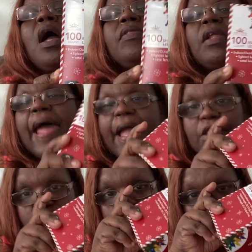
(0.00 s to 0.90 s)
The
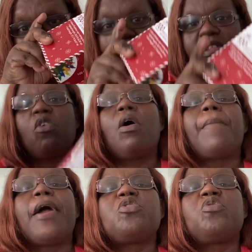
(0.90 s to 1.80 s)
last 2 years on
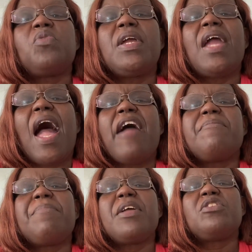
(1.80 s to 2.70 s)
my tree,
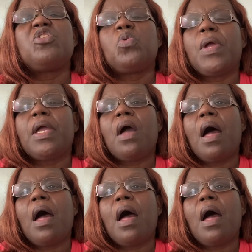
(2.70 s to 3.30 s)
I've been doing